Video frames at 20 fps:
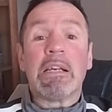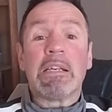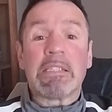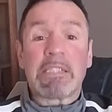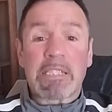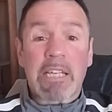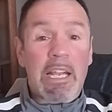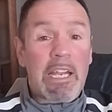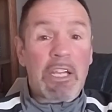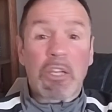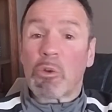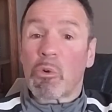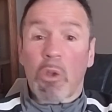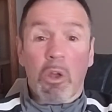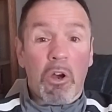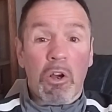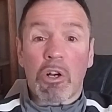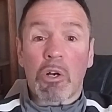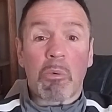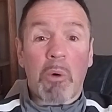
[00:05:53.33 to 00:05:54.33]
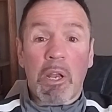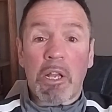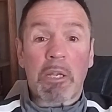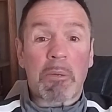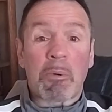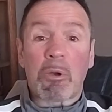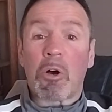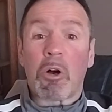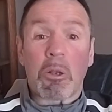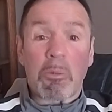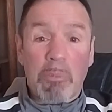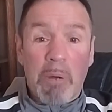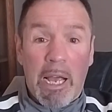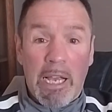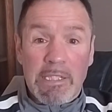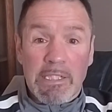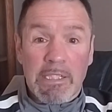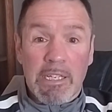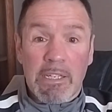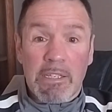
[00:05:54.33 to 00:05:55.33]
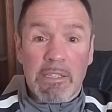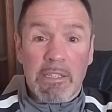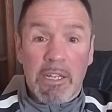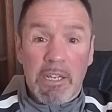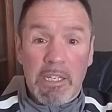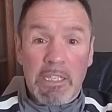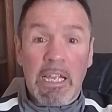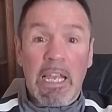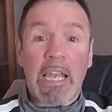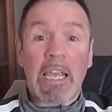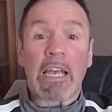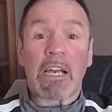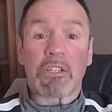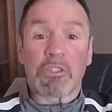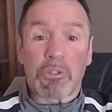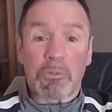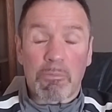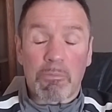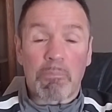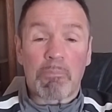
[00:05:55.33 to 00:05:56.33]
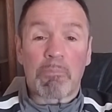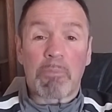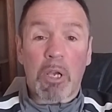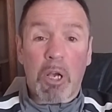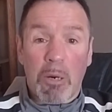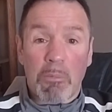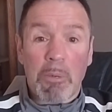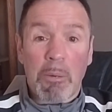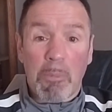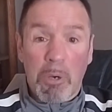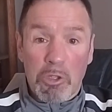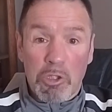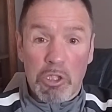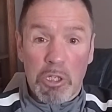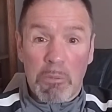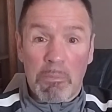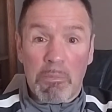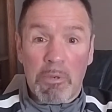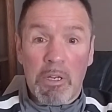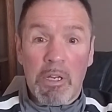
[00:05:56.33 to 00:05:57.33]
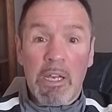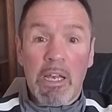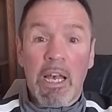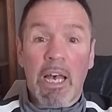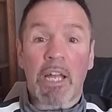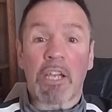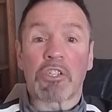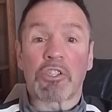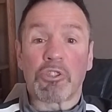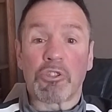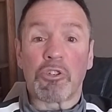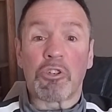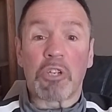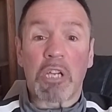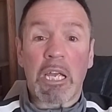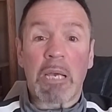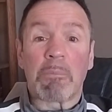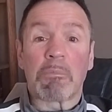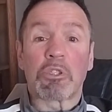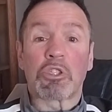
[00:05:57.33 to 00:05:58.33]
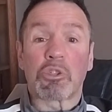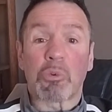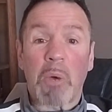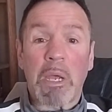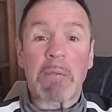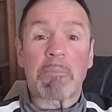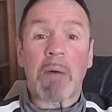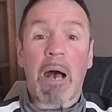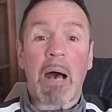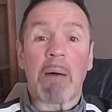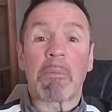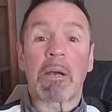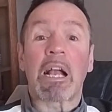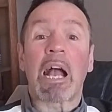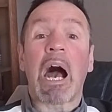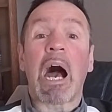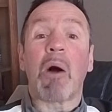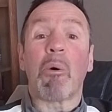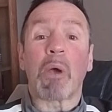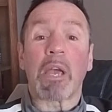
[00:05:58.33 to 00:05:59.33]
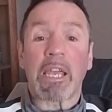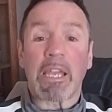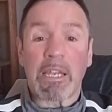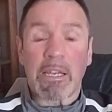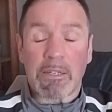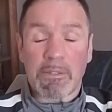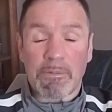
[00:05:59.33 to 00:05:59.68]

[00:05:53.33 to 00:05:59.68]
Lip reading: said he no longer wanted to be called Braxton, that he had become a Muslim and his new name was Dwight Muhammad Qawi.